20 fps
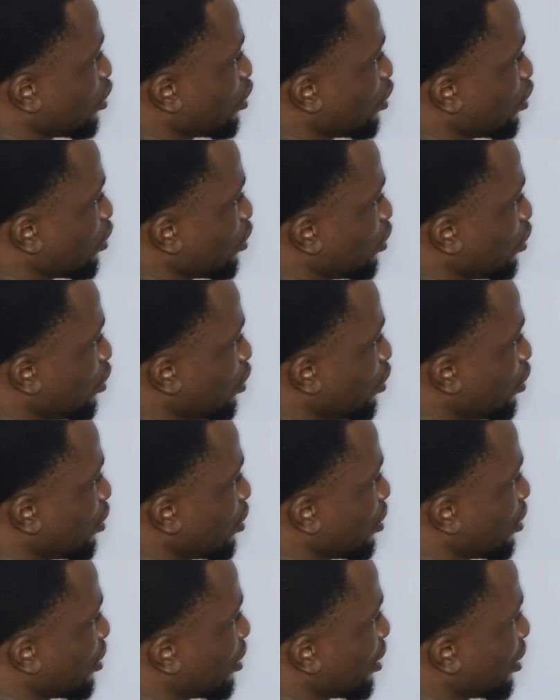
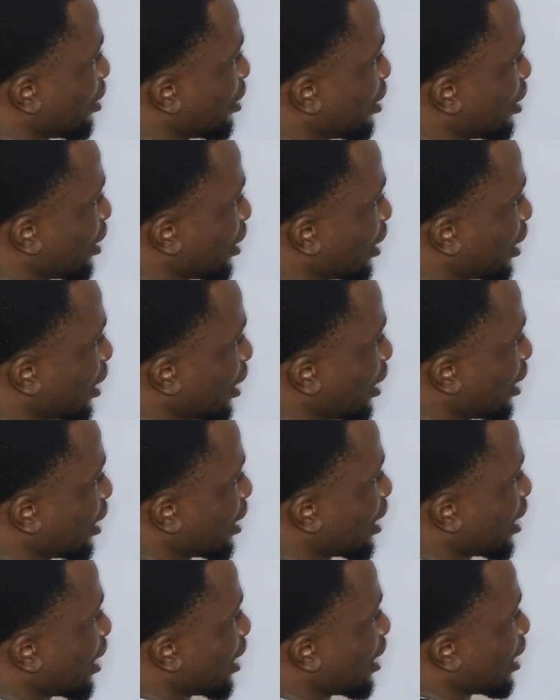2, 3,
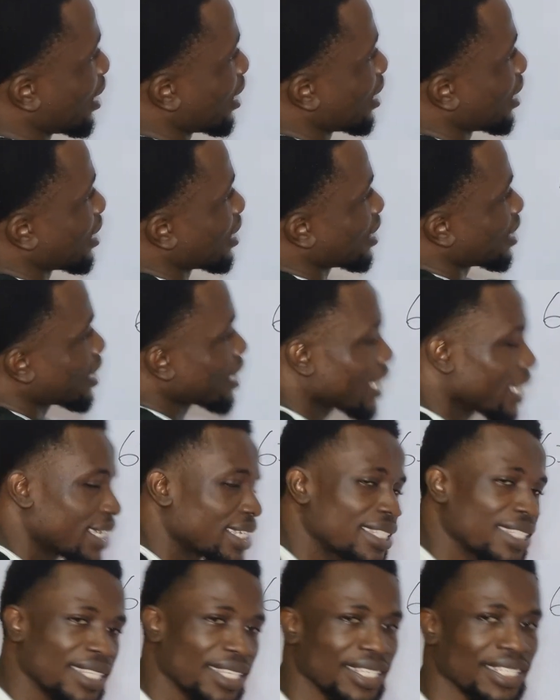
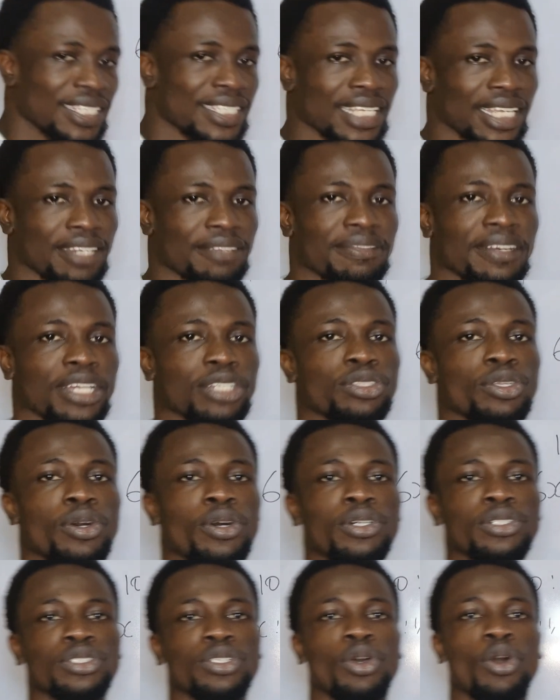6. These are the
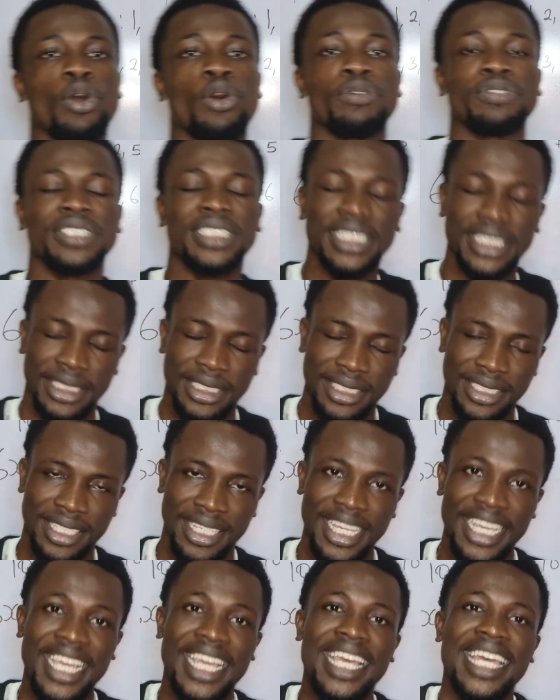factors of 6.
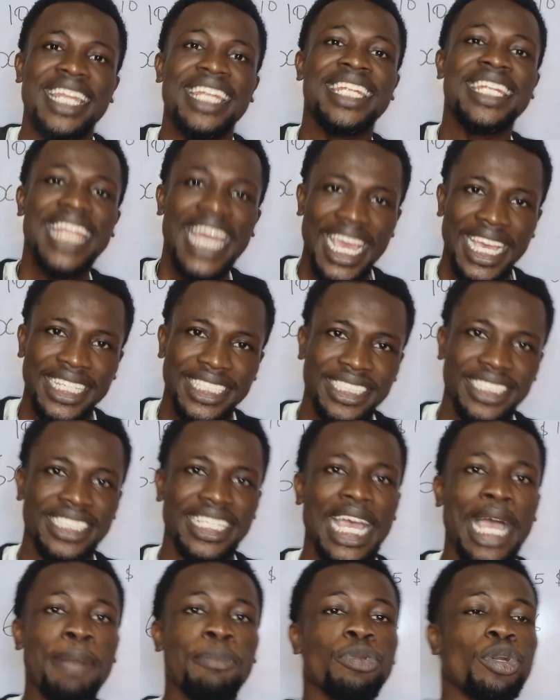
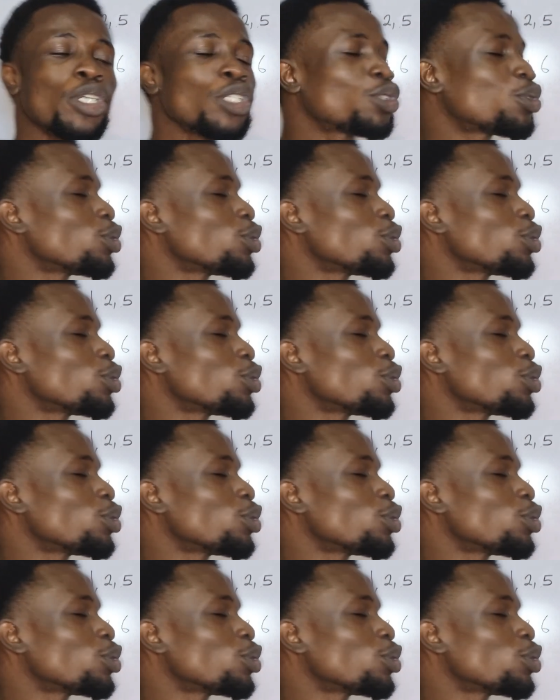Next, I'm going